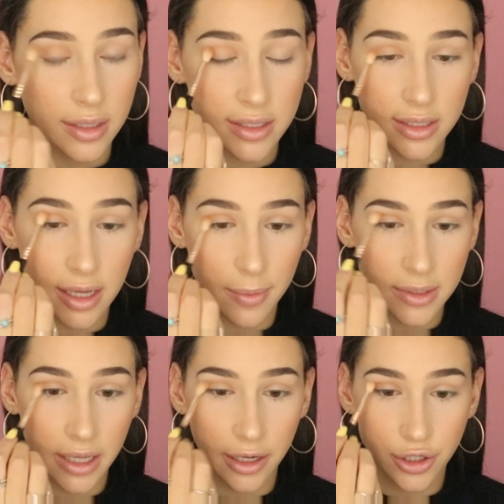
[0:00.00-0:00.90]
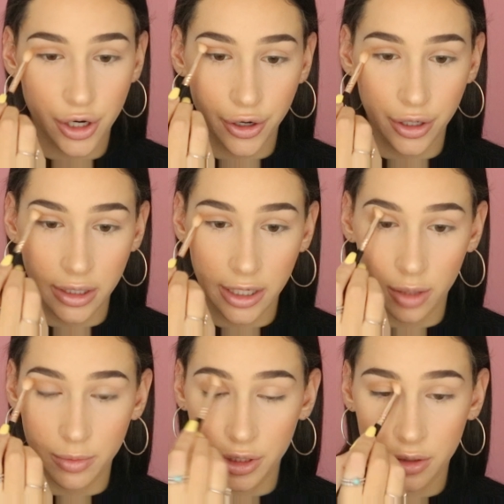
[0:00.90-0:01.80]
This step is like totally
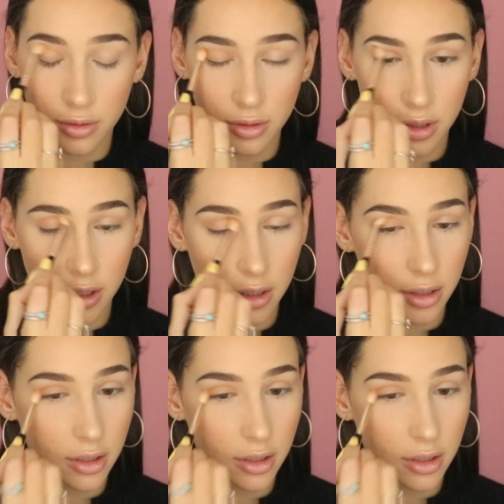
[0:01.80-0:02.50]
optional.